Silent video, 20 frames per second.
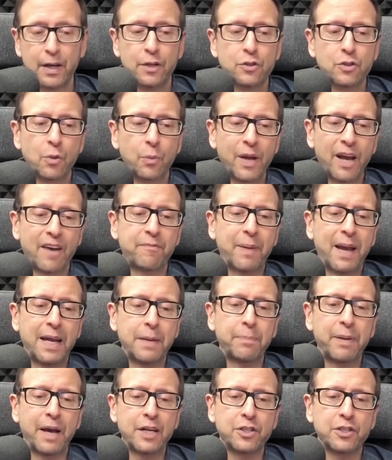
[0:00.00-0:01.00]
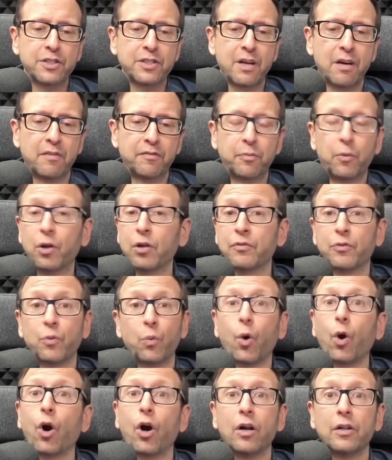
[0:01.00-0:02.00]
So we have pain patients come from all over the
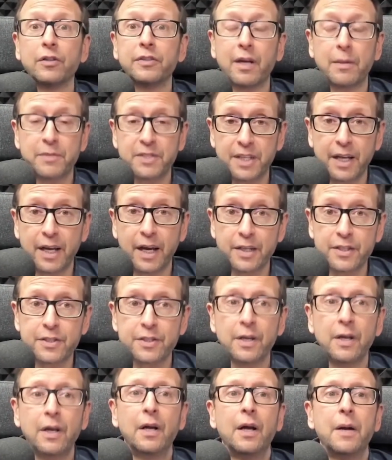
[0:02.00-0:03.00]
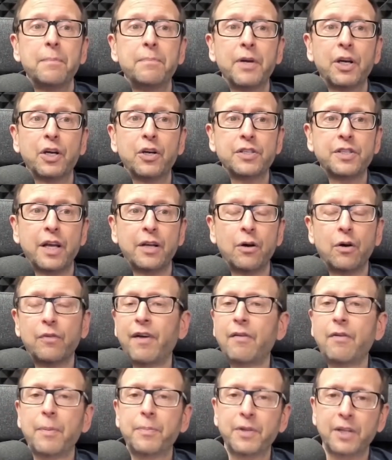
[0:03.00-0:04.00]
world to come see us because they know of
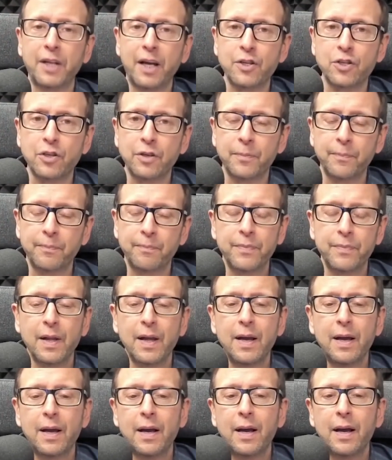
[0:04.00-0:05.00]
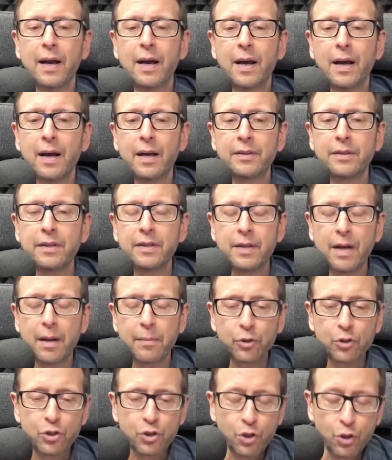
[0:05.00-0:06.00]
our reputation. The
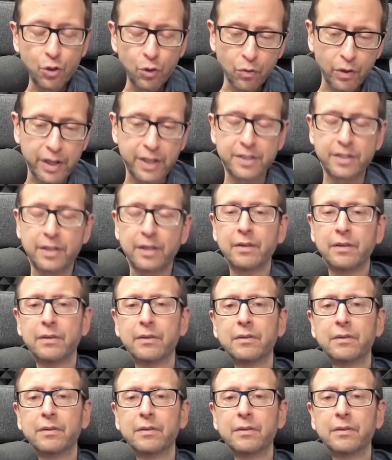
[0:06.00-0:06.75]
number two reason